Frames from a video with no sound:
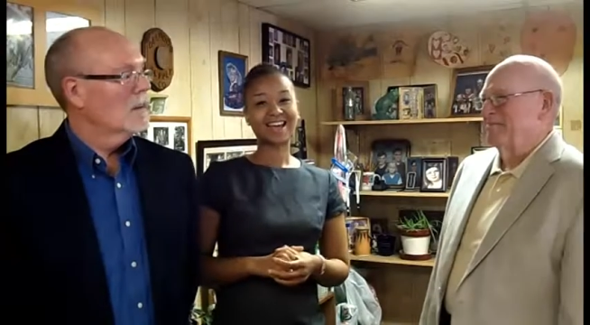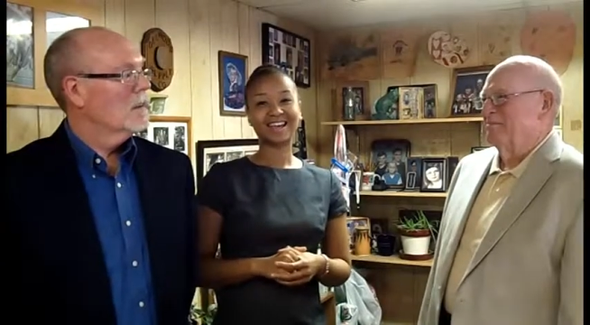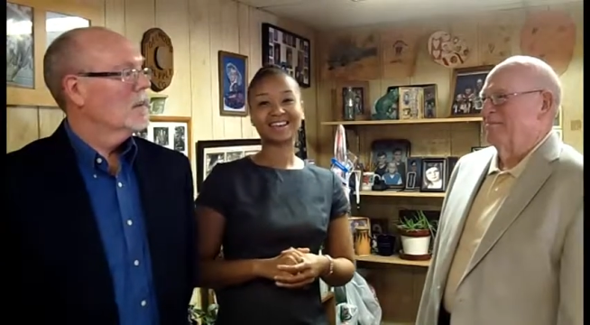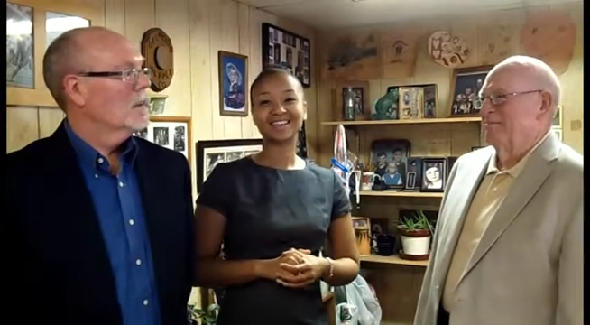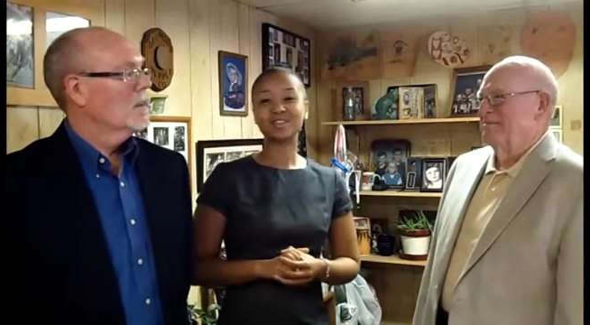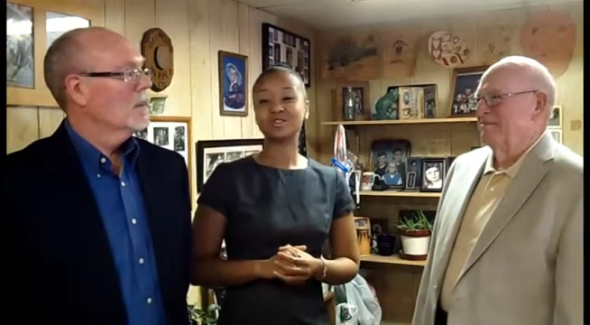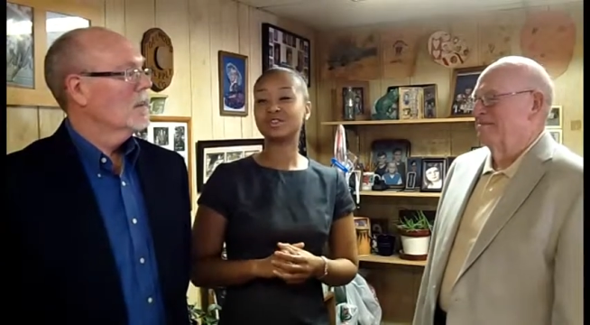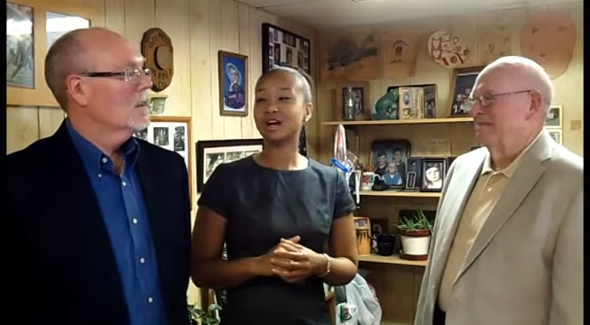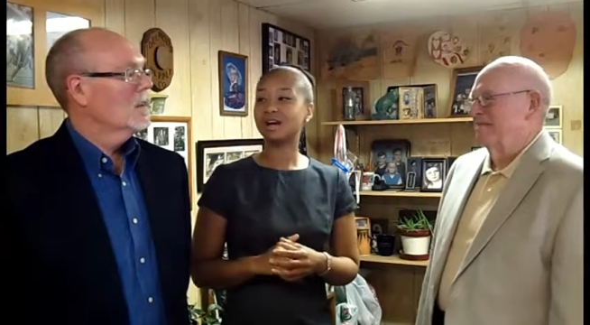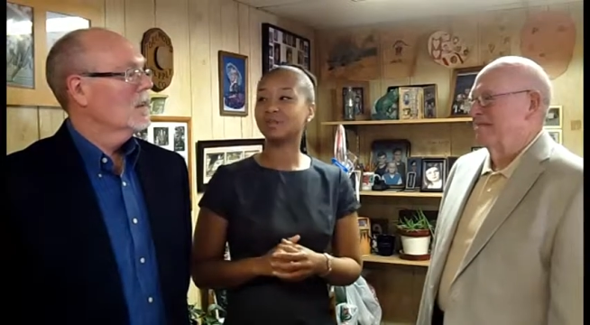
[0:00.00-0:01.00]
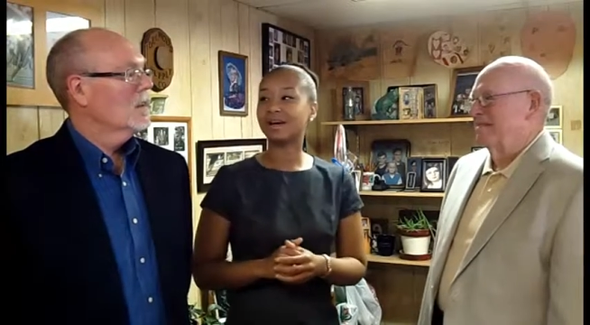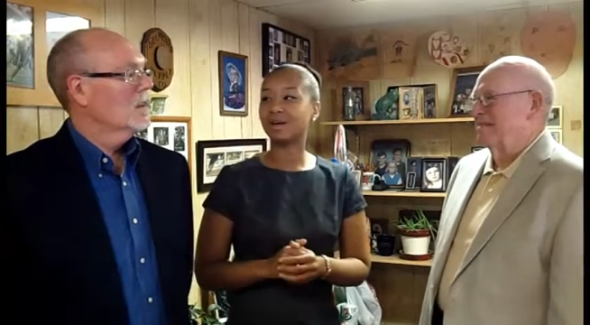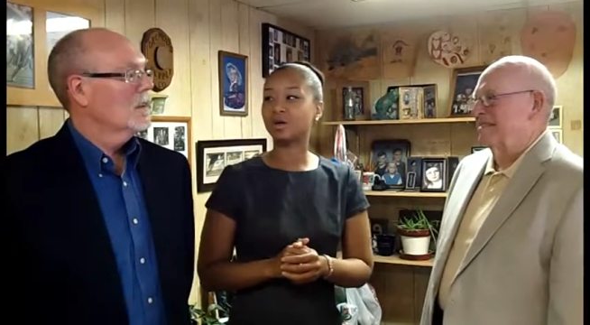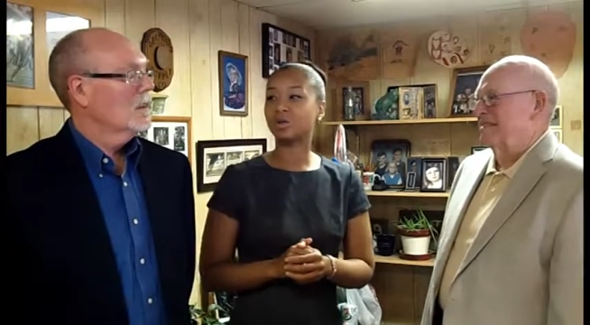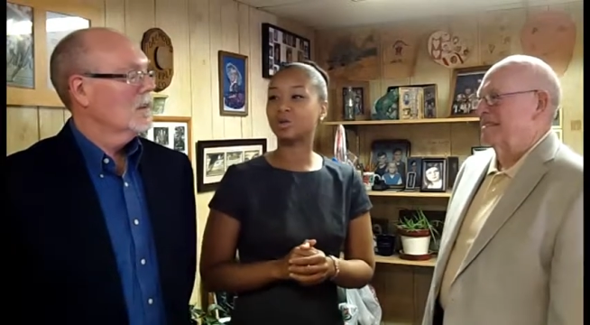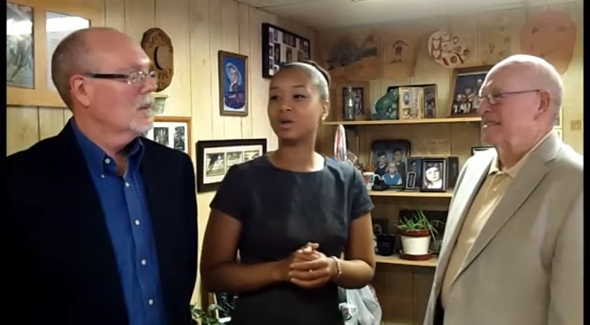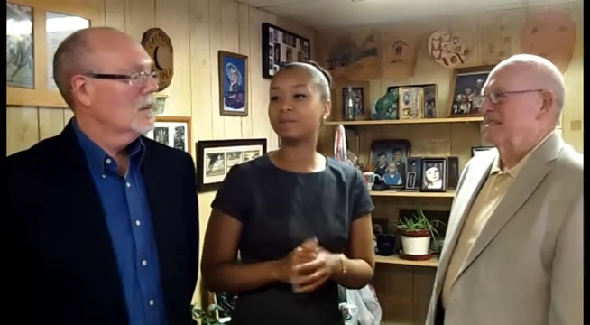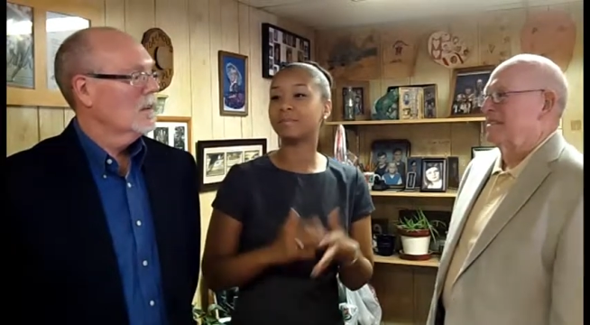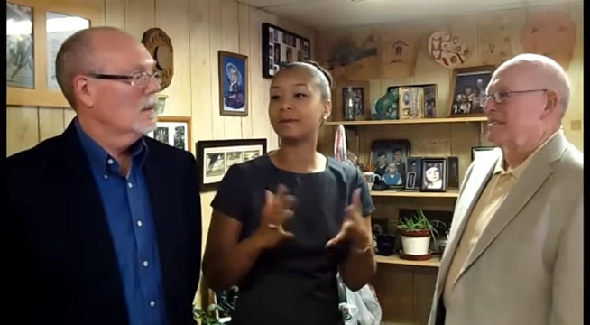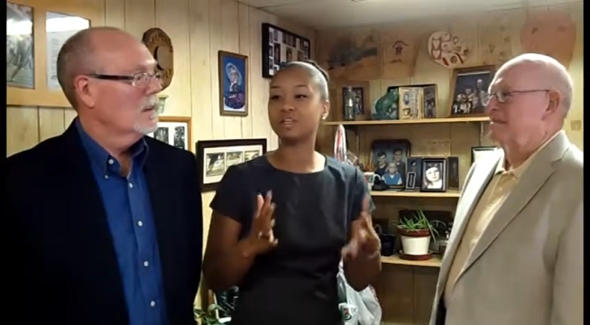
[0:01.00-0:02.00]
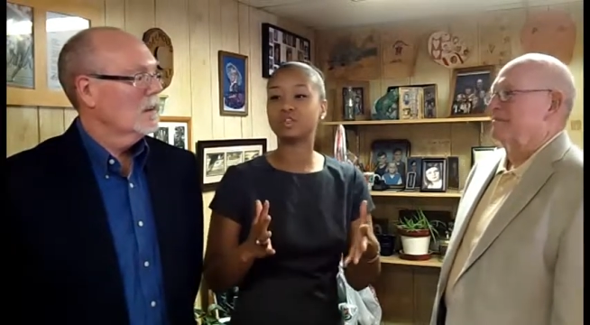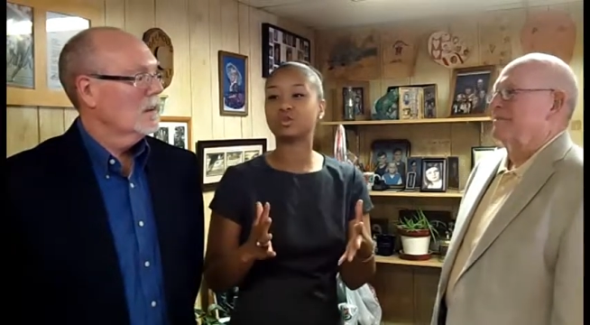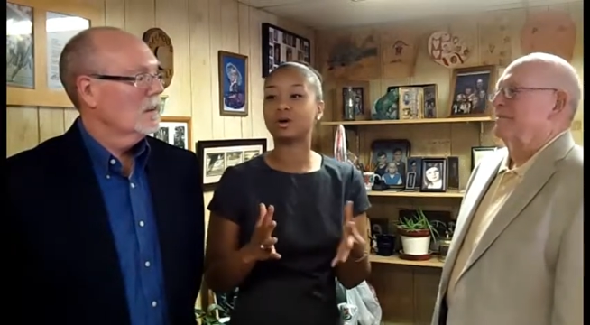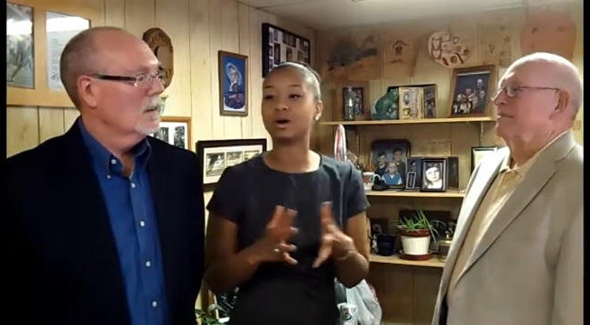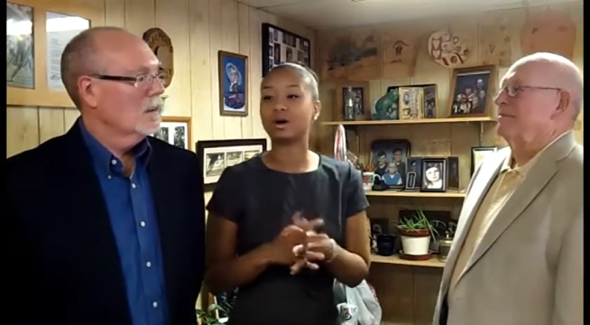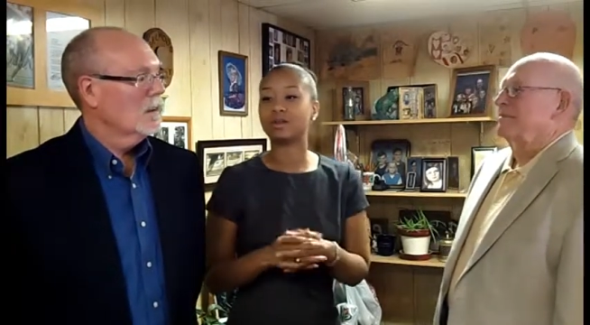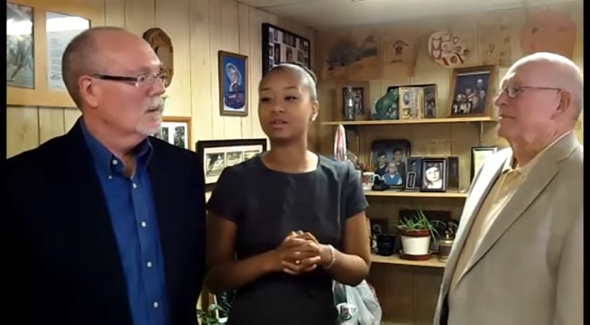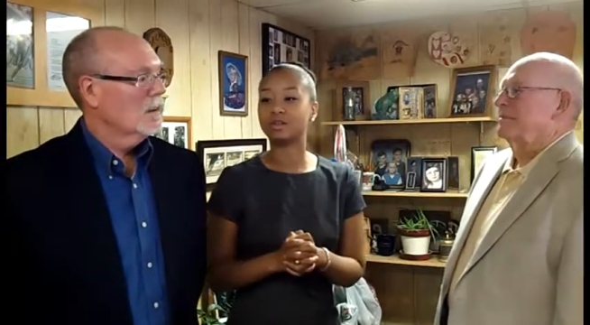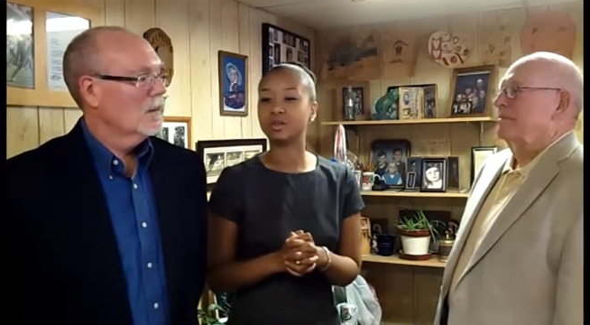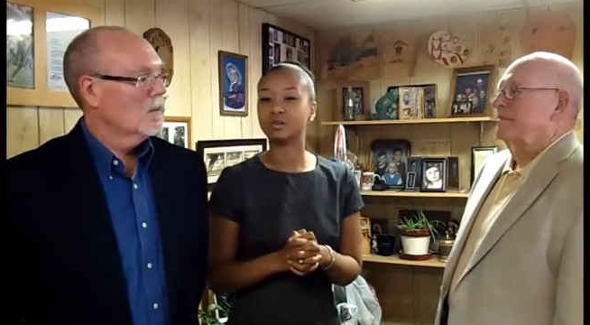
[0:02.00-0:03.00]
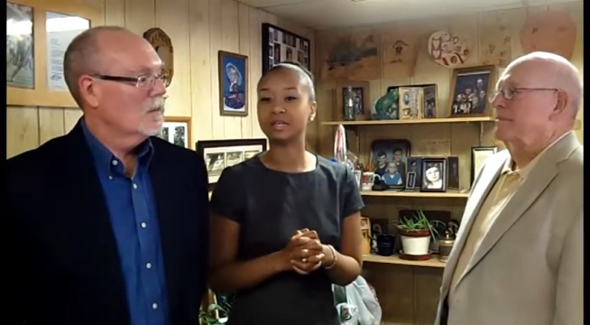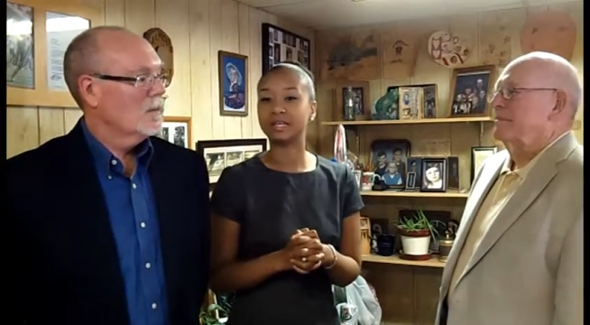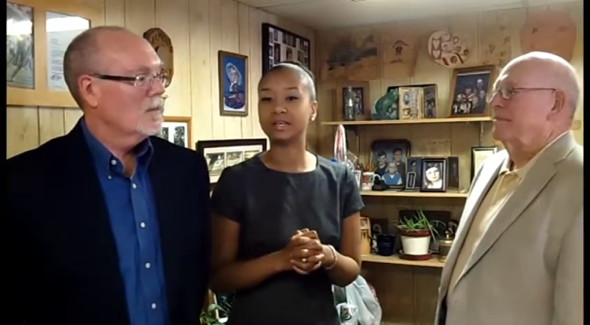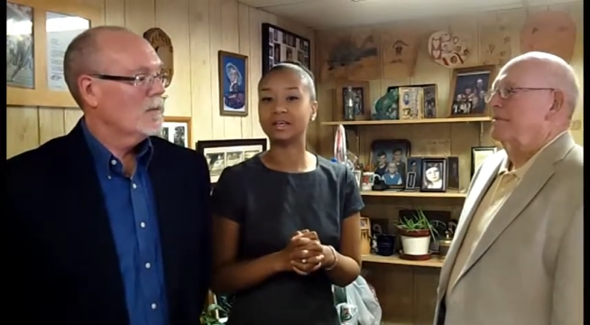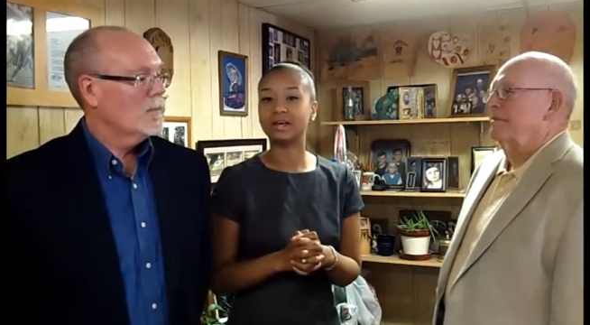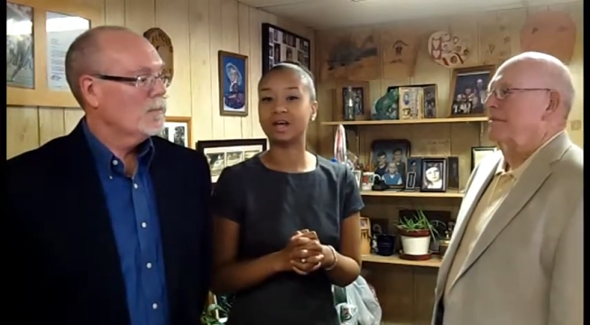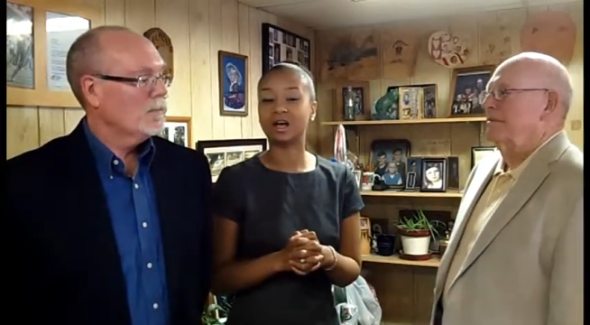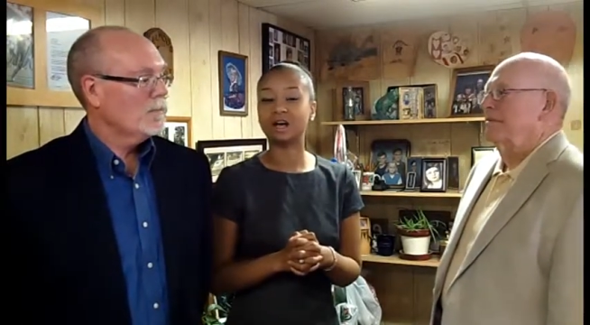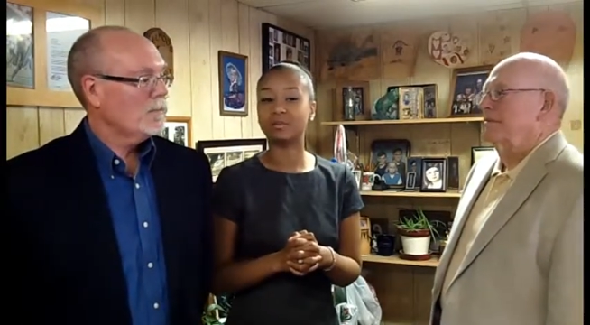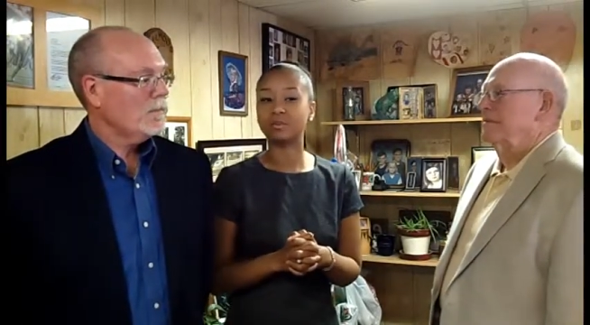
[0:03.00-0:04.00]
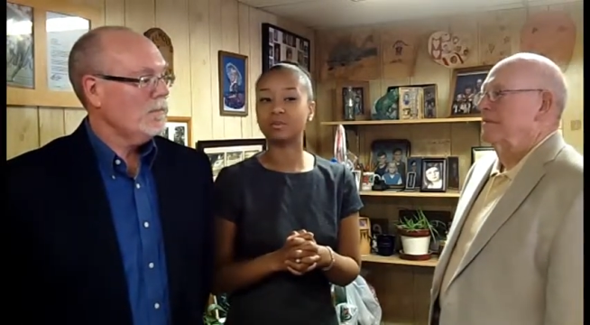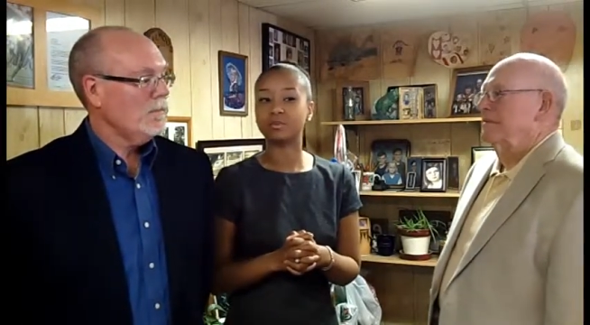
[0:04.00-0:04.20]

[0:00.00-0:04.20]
Speaker 1: And could you talk about what makes you all unique um,